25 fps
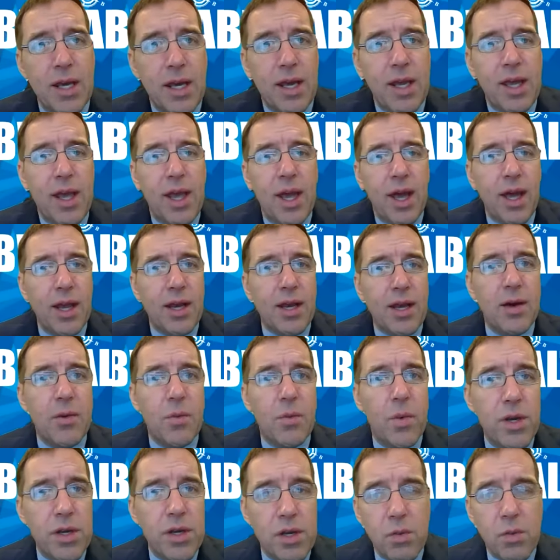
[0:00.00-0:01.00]
And
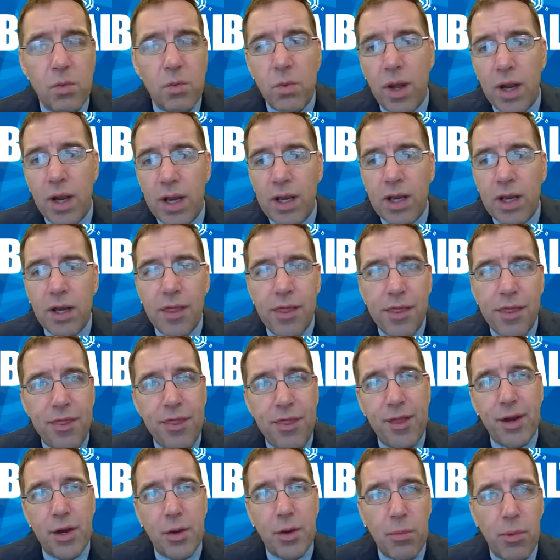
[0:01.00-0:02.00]
when you're running on
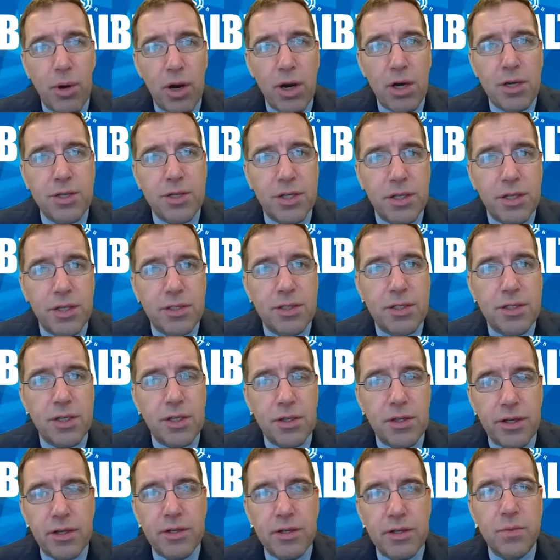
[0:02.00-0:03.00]
thinner margins,
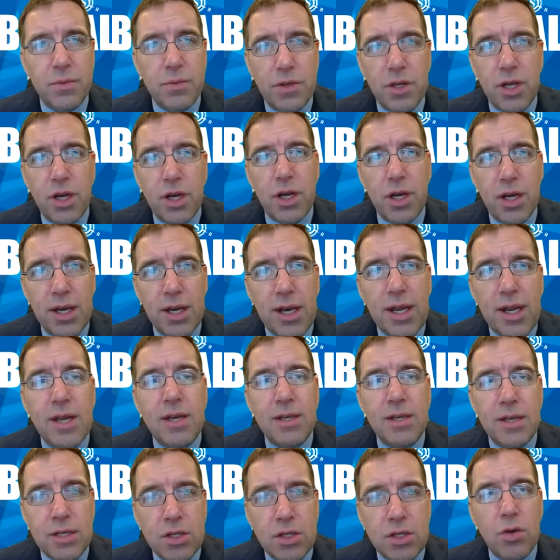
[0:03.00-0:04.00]
there's you're going to need
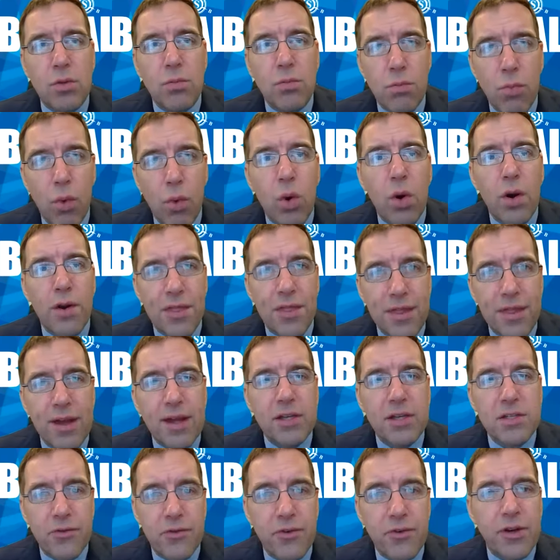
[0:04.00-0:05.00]
to do more
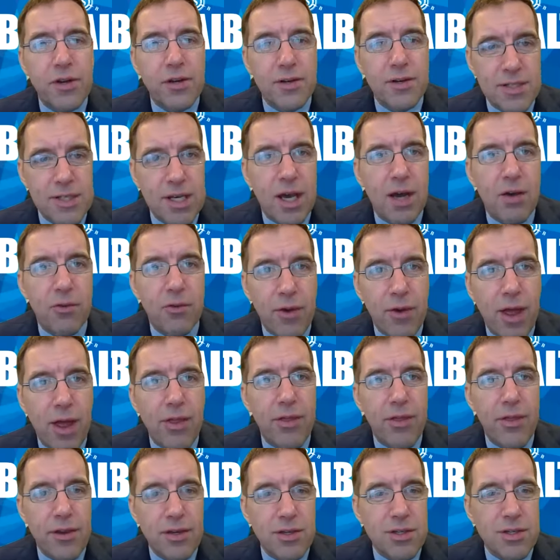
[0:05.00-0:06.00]
things for yourself rather
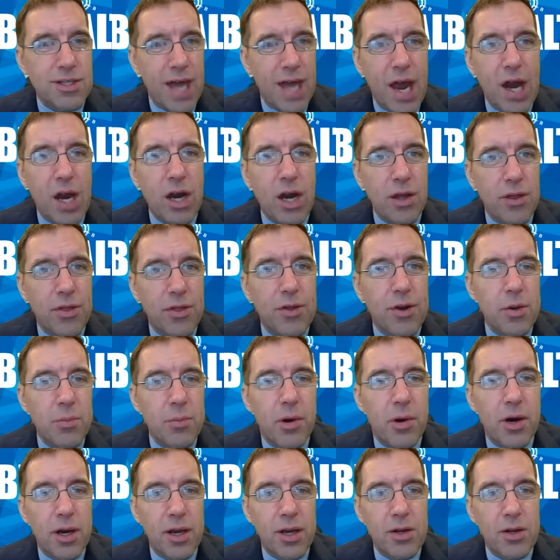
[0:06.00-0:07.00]
than just hiring a third
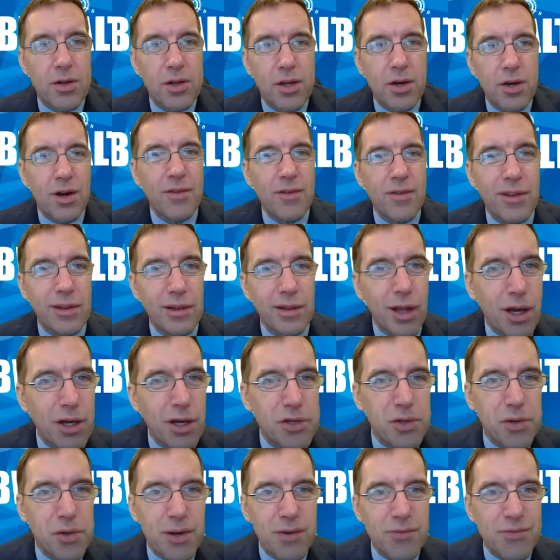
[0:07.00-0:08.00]
party to do it. You don't have the
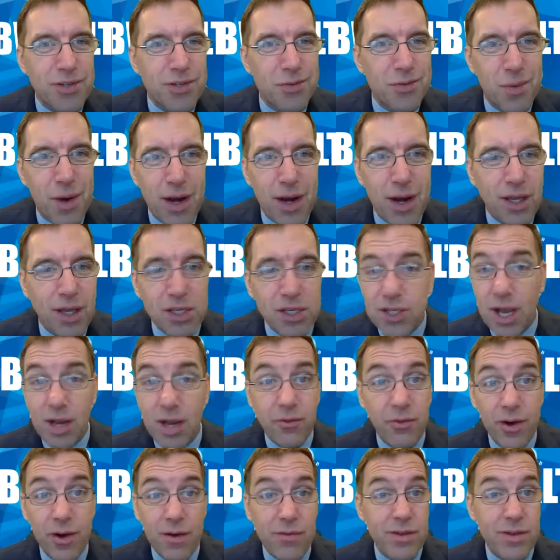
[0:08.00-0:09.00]
luxury of just writing a check
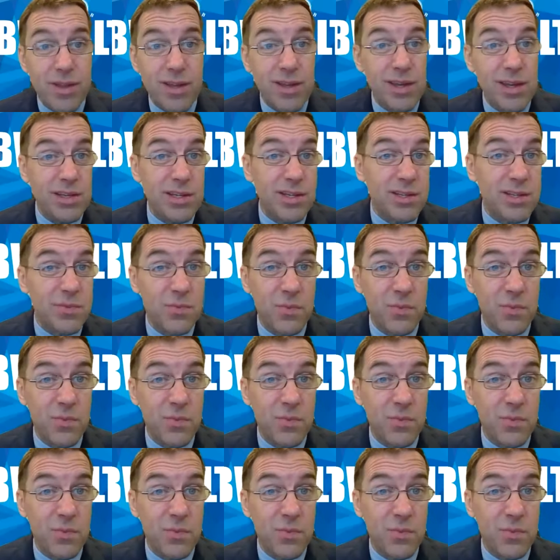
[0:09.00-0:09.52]
for everything you just